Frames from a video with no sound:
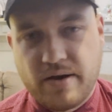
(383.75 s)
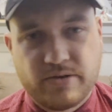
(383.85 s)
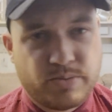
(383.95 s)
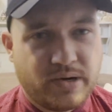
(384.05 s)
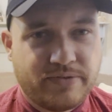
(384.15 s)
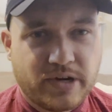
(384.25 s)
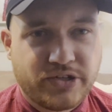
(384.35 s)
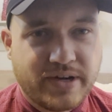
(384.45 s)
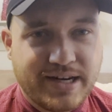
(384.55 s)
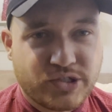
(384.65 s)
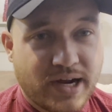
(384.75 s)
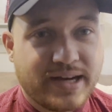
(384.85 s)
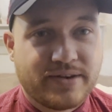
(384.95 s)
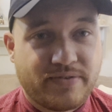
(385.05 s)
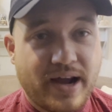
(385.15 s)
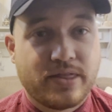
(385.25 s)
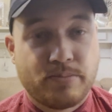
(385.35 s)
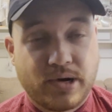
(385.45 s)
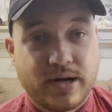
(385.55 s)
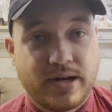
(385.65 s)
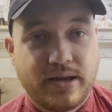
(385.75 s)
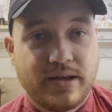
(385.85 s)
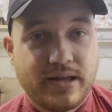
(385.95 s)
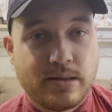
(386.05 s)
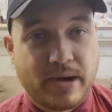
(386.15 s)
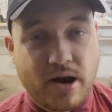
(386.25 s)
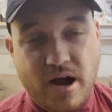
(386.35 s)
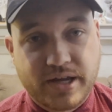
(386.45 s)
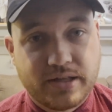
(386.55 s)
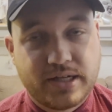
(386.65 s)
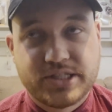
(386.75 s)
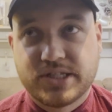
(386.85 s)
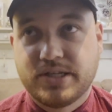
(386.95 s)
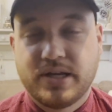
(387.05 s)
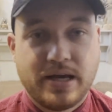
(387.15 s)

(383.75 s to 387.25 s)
it was pretty frustrating trying to find the bird in the binoculars, and